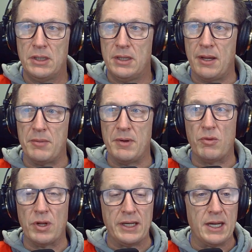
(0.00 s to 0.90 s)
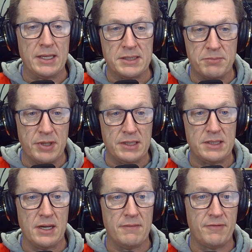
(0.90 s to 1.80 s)
That would be really nice.
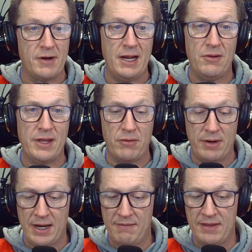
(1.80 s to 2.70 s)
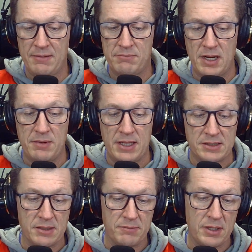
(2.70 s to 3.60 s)
But for now, they don't have that. Maybe that's
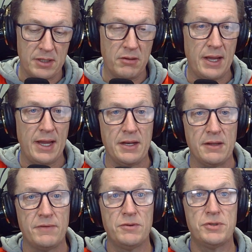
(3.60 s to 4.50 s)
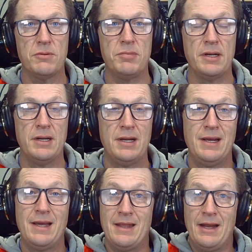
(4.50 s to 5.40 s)
something they'll add in the future. But
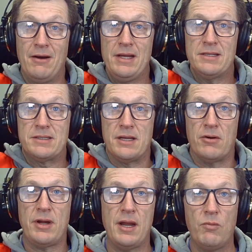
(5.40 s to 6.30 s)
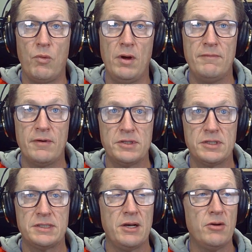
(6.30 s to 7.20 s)
there it is, CineCam 1 versus
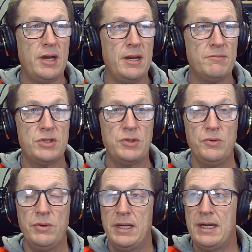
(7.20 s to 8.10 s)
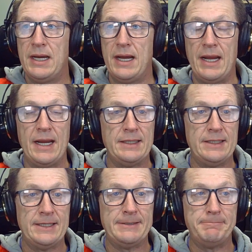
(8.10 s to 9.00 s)
CineCam 2. And
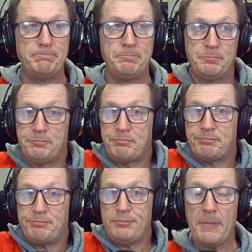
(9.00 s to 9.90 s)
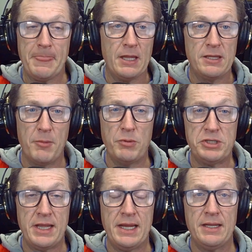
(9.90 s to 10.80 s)
tell me what
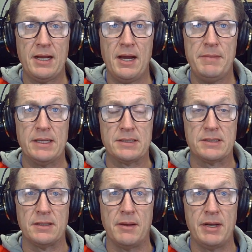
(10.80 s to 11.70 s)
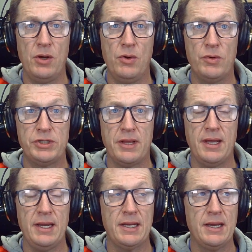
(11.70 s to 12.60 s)
you think in the comments. Let me know what you
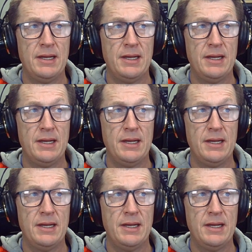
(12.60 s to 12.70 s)
think.